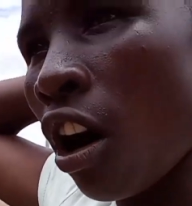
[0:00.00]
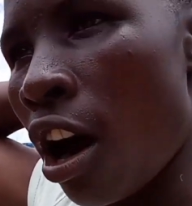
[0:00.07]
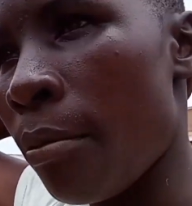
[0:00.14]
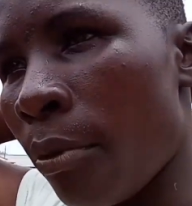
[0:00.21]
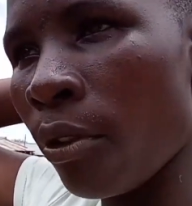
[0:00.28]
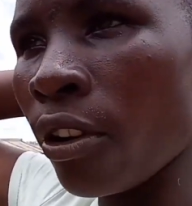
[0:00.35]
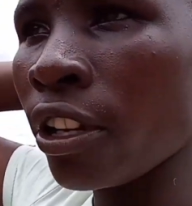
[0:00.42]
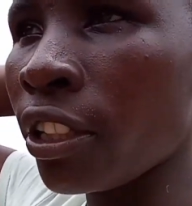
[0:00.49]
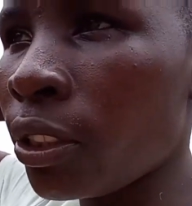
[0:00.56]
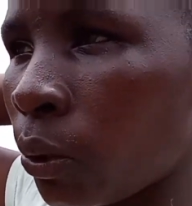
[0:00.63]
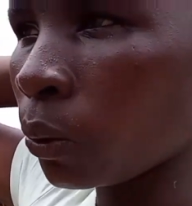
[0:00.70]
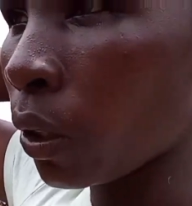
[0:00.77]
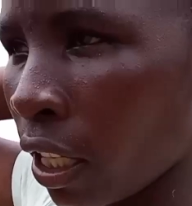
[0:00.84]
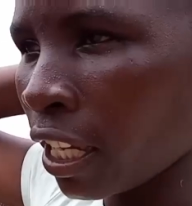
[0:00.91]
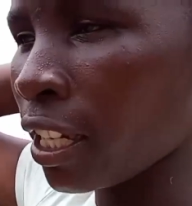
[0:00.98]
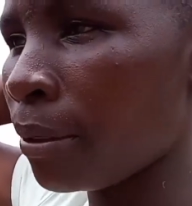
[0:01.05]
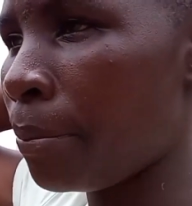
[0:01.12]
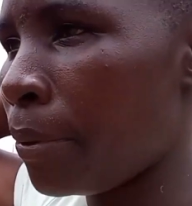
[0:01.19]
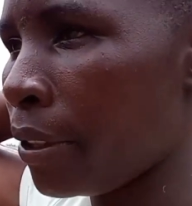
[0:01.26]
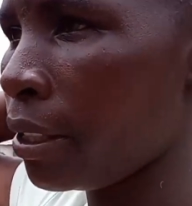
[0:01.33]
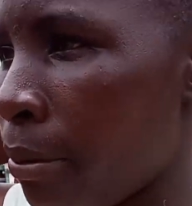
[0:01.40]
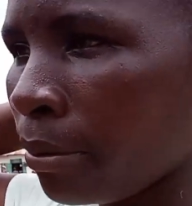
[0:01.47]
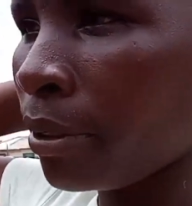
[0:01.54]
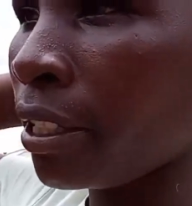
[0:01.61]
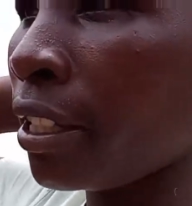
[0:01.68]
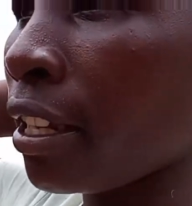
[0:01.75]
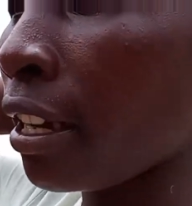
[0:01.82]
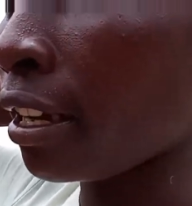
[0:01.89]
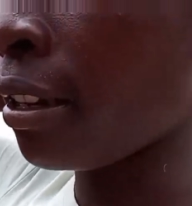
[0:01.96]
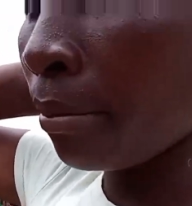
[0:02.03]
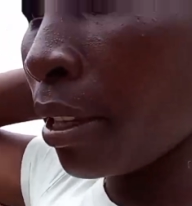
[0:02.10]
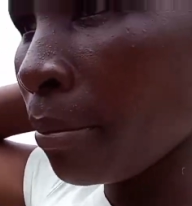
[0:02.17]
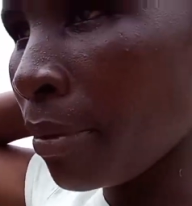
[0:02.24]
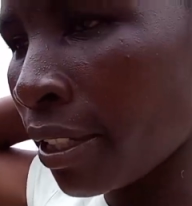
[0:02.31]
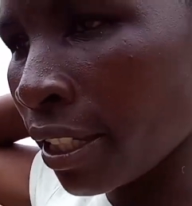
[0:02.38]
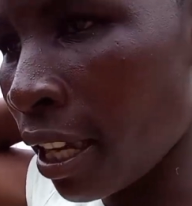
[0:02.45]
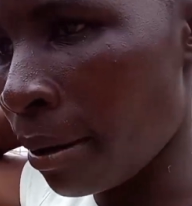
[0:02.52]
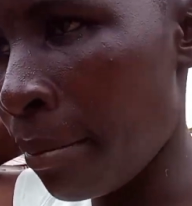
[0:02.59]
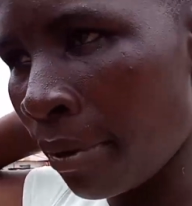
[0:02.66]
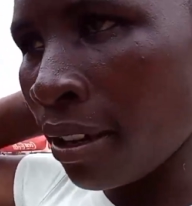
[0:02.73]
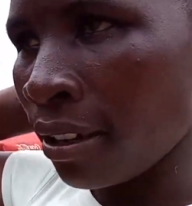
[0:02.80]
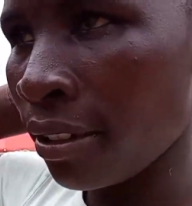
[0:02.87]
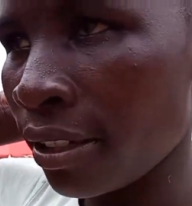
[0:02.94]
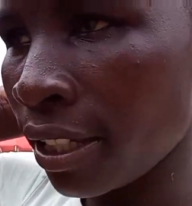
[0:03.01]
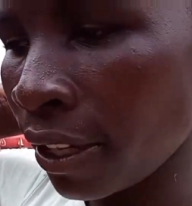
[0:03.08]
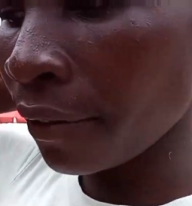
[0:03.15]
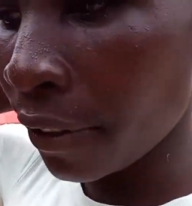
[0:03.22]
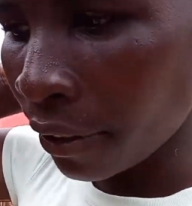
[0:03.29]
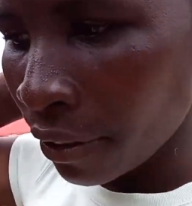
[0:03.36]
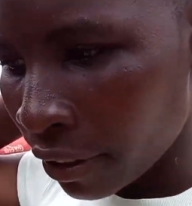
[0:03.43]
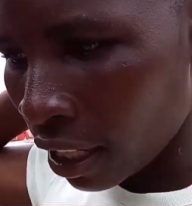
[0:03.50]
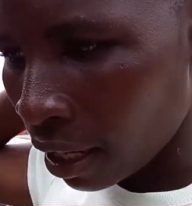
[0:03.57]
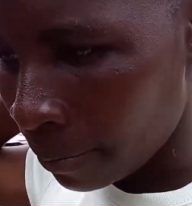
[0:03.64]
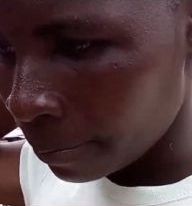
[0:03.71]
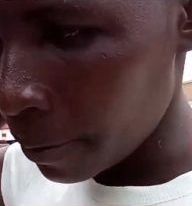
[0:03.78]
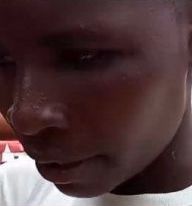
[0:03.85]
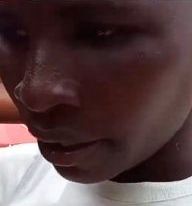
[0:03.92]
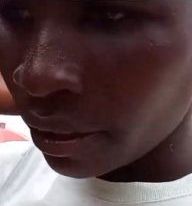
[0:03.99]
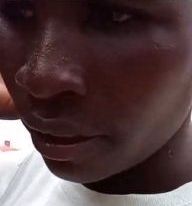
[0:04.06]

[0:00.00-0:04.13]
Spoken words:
I'm going to help him with maybe some several cups